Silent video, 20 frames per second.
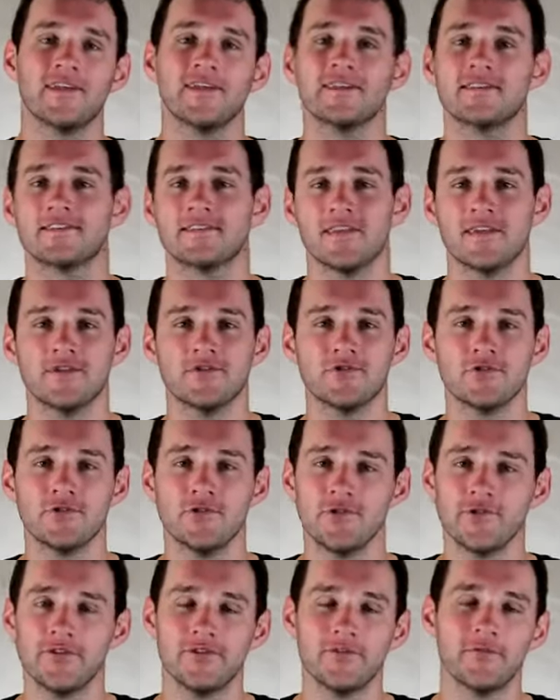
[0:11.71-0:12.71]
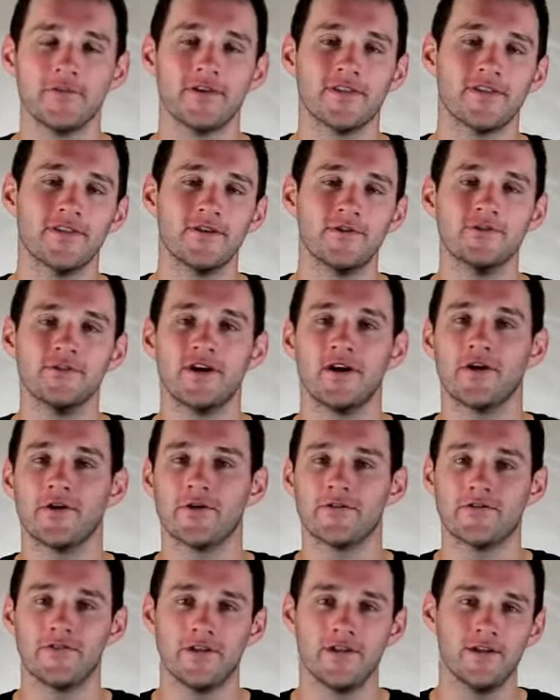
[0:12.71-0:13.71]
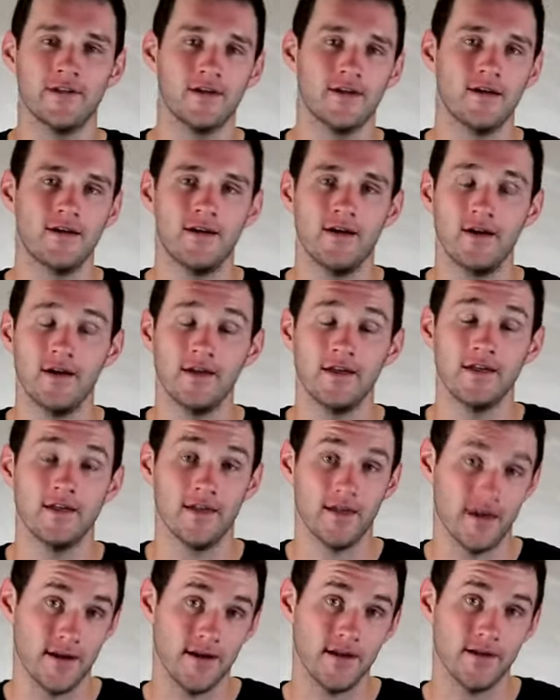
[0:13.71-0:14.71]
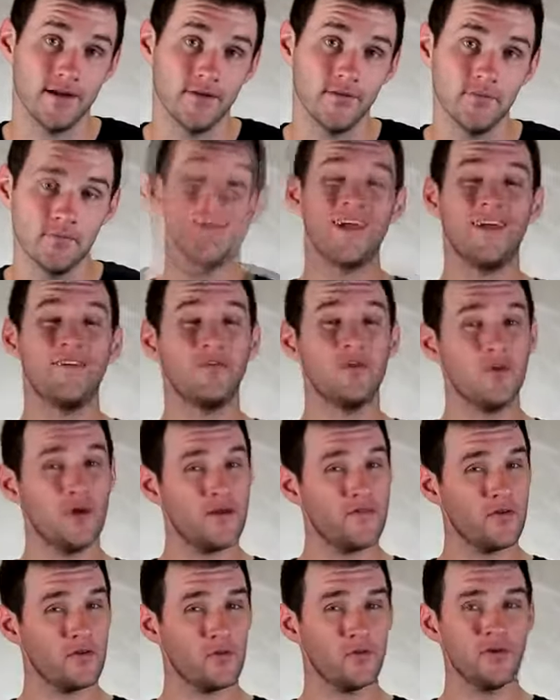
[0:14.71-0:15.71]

it's Andrew Newland with Newtography, yet again. Have you ever